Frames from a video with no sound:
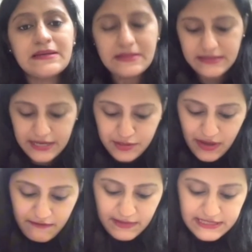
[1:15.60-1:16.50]
Then you
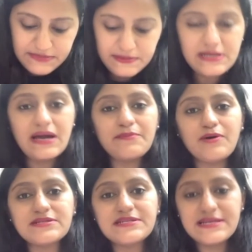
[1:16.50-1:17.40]
have multiple
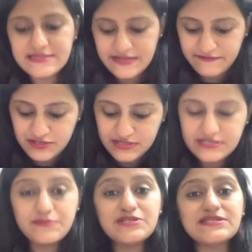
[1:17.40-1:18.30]
carboxylase
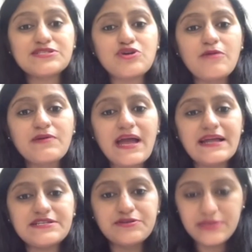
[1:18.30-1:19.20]
deficiency, which is
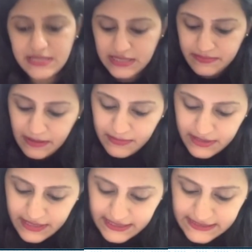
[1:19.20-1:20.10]
tomcat urine. Remember
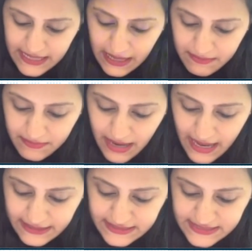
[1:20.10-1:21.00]
it as M
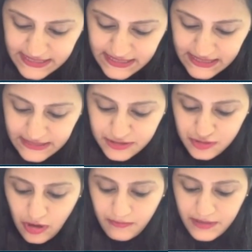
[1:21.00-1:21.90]
and C in
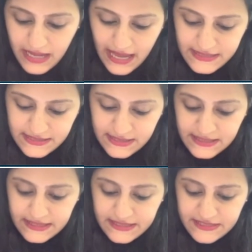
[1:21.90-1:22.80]
tomcat
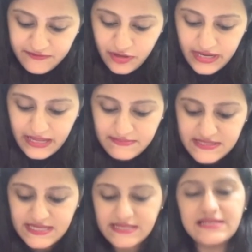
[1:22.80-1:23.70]
is for
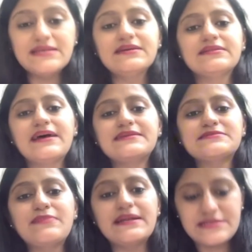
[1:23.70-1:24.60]
MCD, that
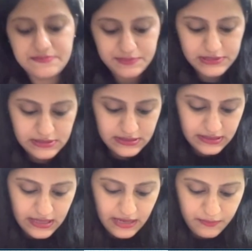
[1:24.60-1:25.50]
is multiple
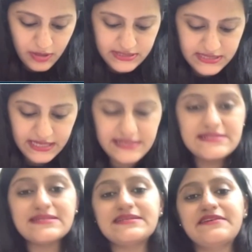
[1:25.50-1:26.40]

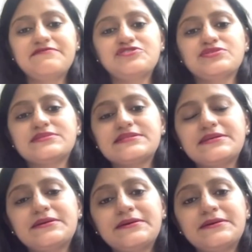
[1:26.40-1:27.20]
carboxylase deficiency.